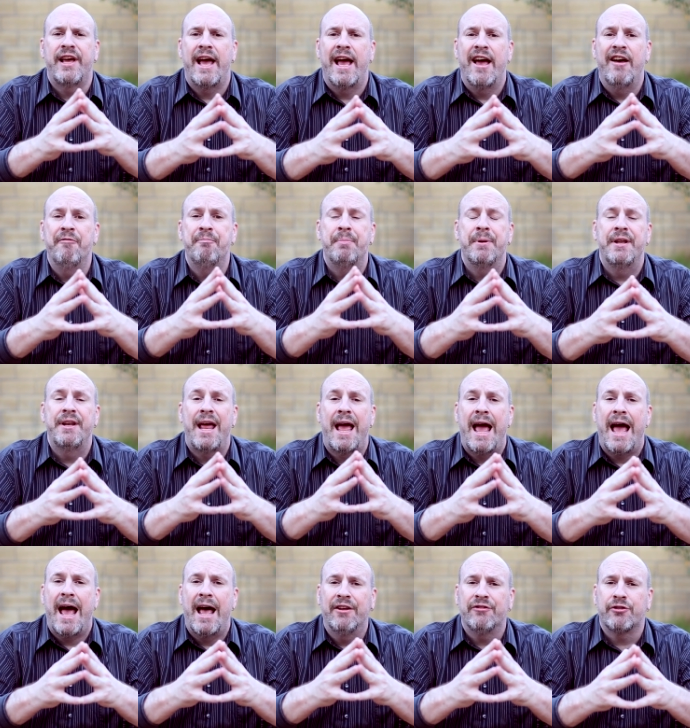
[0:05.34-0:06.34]
have been
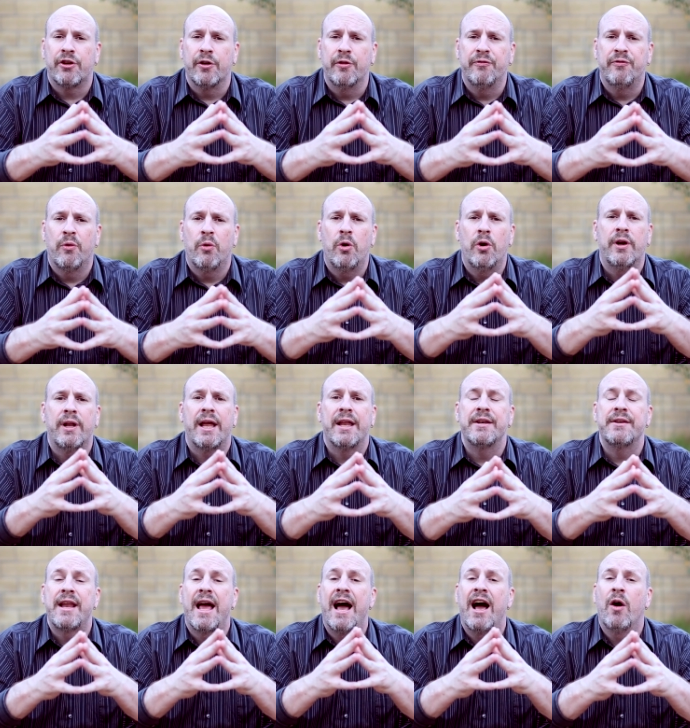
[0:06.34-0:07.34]
asking for it,
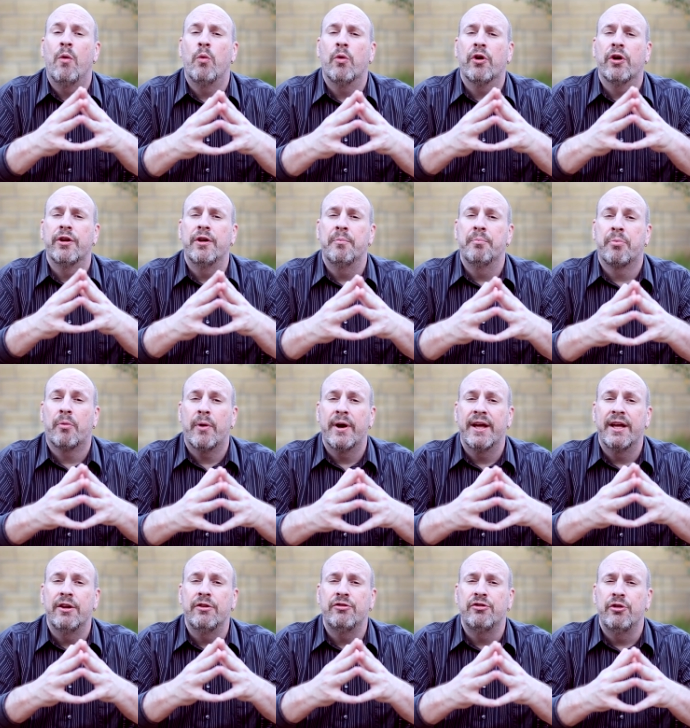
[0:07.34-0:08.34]
and now we're going to
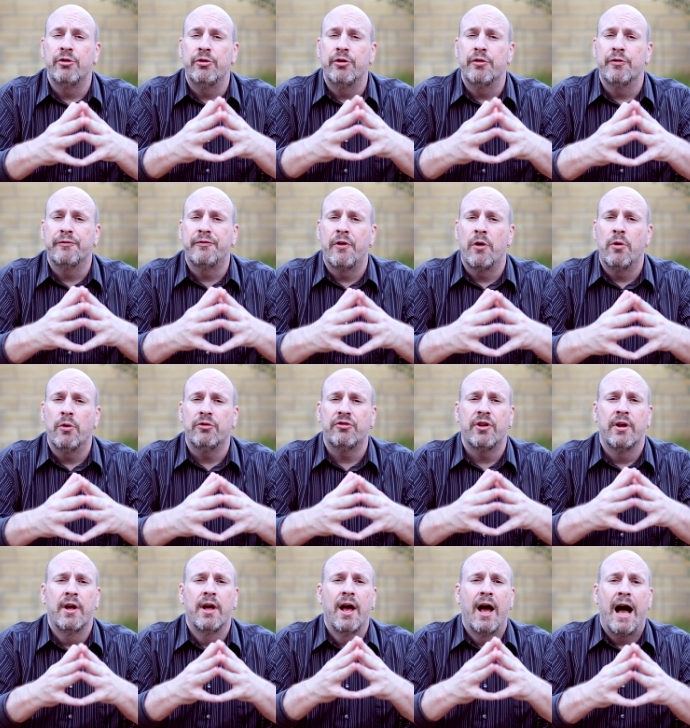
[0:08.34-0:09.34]
bring it to you
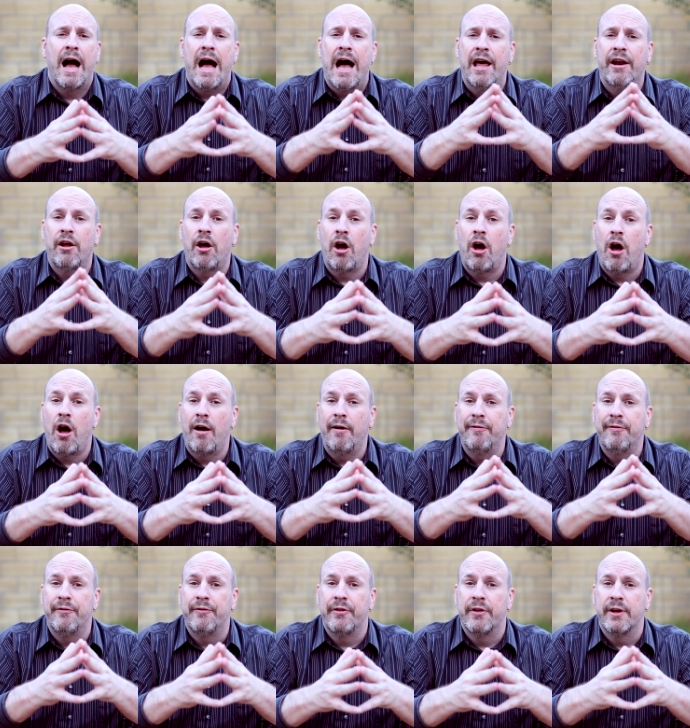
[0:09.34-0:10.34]
folks hot
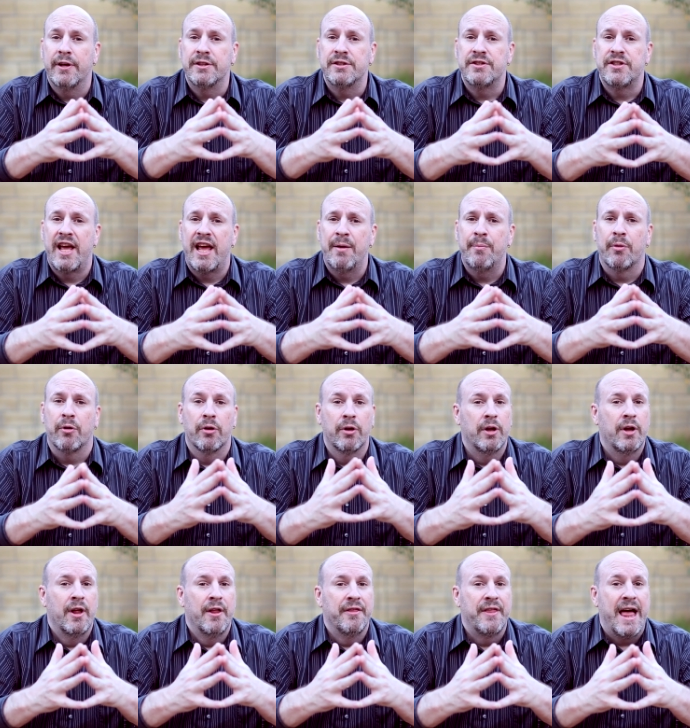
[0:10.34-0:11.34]
off the table.
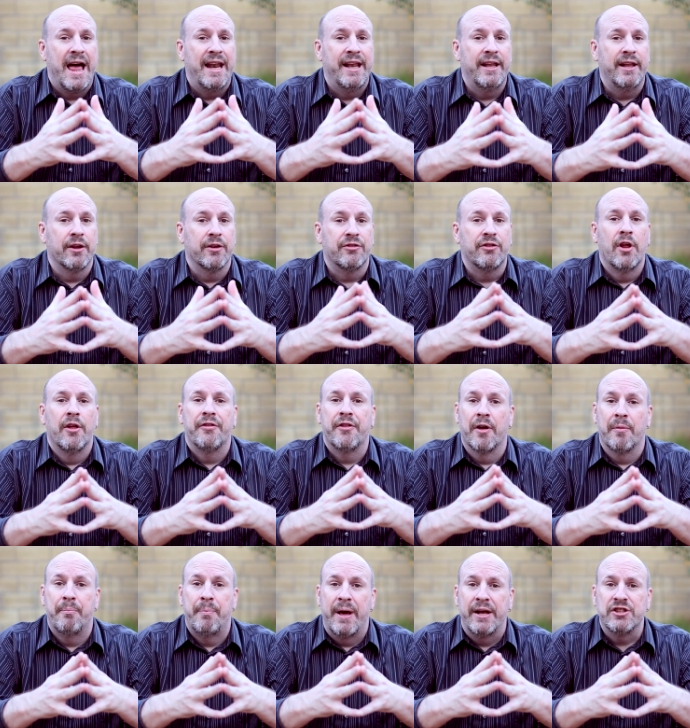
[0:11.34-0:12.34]
That is
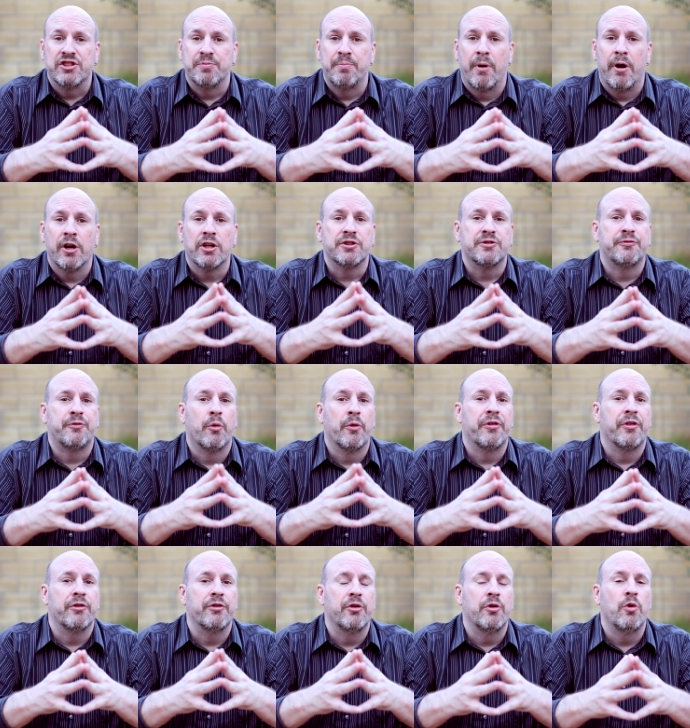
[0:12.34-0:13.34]
the benchmarks
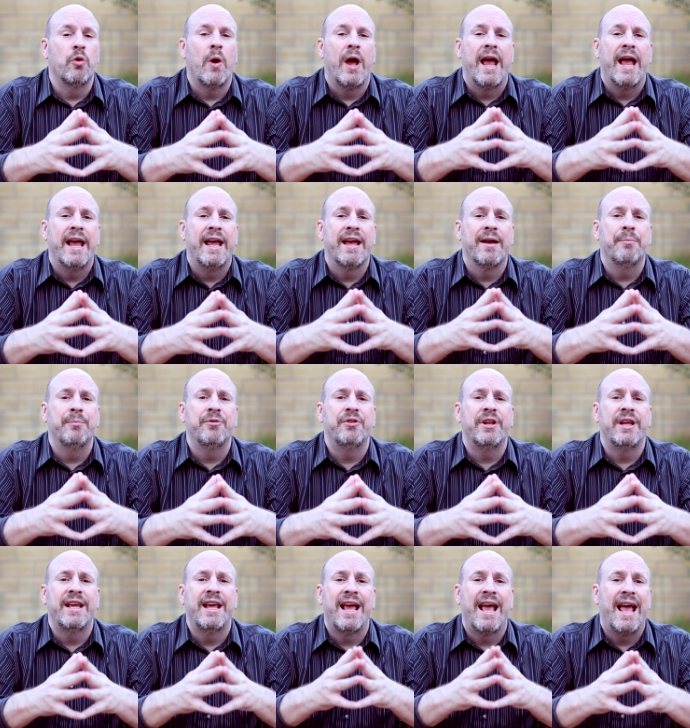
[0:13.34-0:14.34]
for the new A M
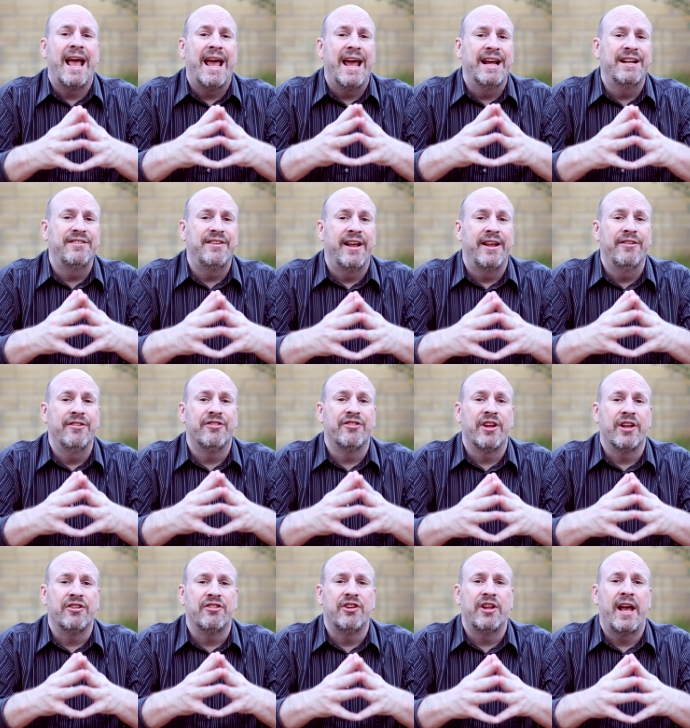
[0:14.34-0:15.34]
D A ten
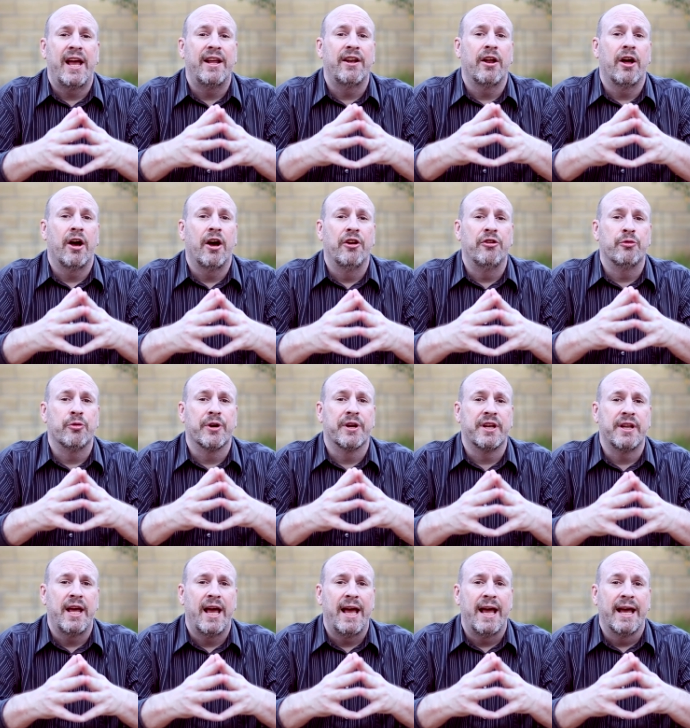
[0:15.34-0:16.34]
sixty-eight
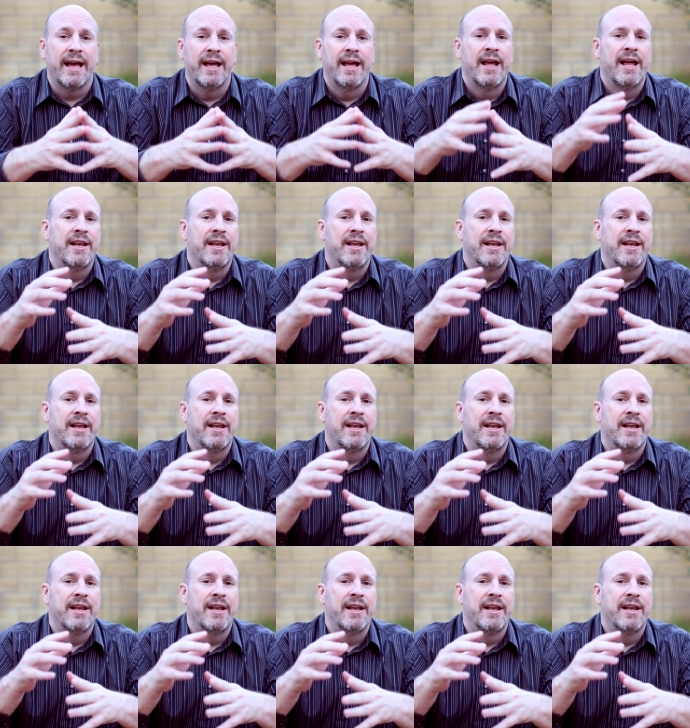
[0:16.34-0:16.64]
hundred K.